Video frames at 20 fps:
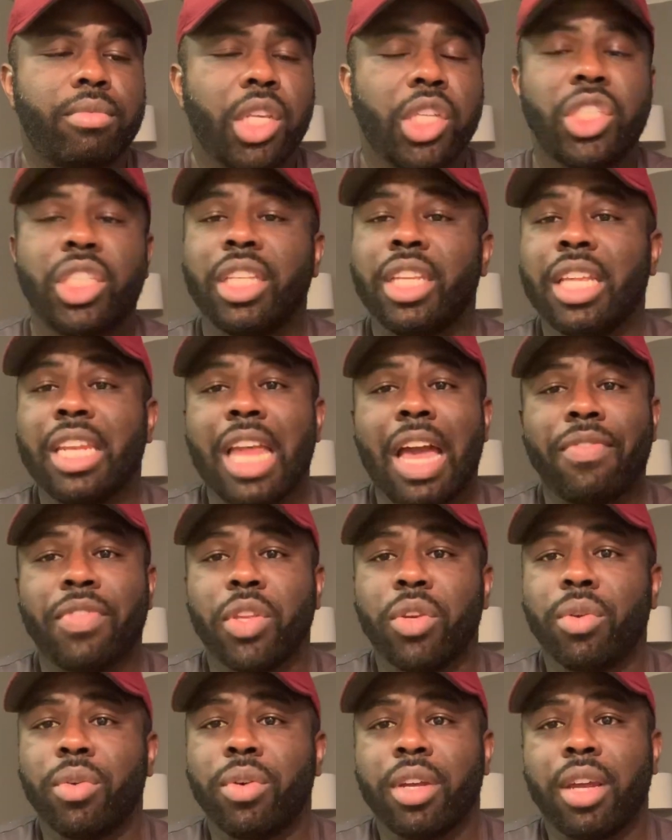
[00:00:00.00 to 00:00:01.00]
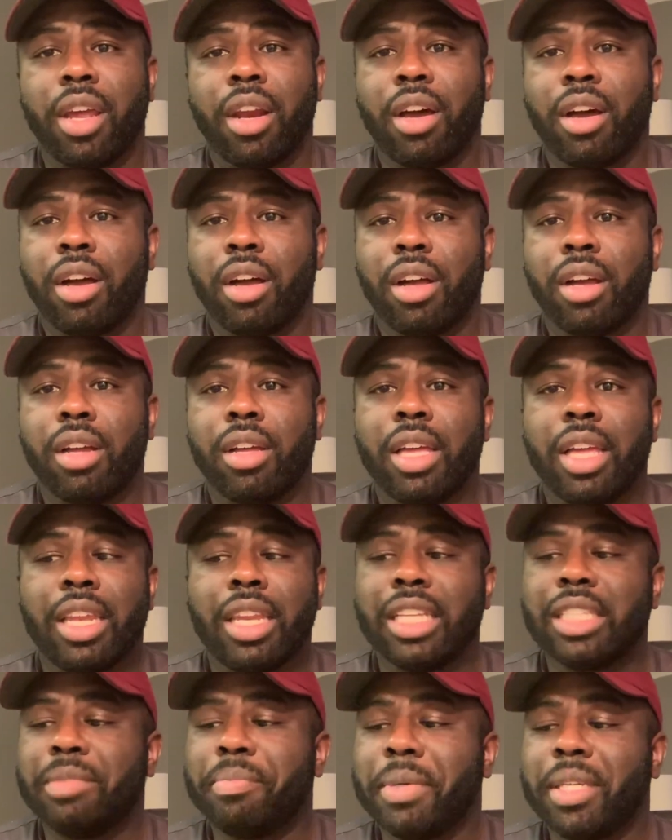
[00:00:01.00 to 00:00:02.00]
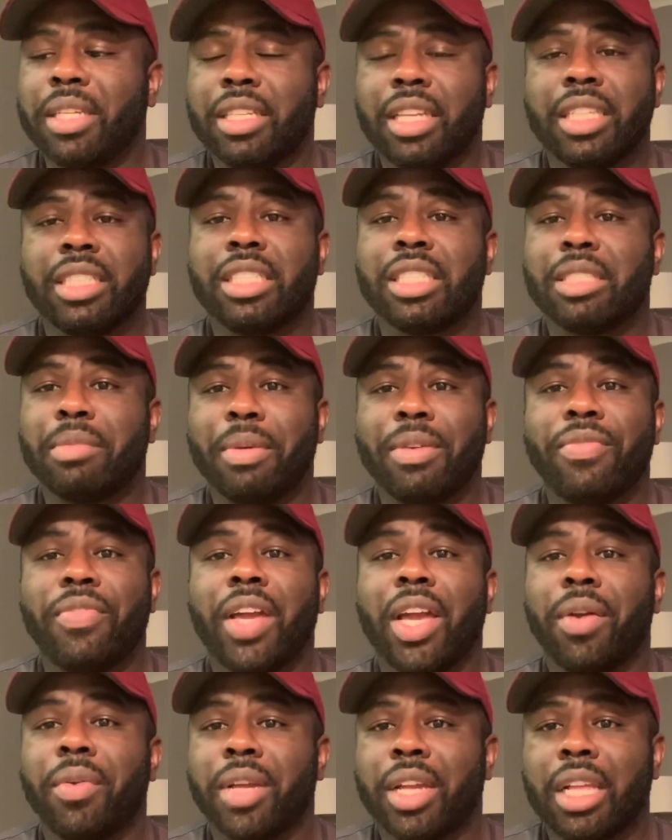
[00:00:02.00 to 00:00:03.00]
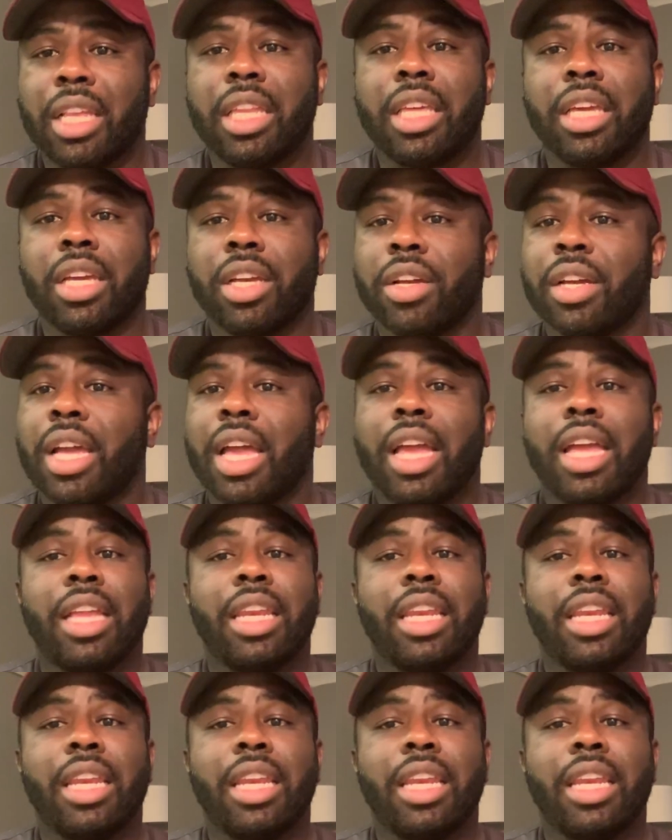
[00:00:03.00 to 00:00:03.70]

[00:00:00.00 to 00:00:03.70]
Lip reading: She didn't have to do it at all. Let's just be very clear.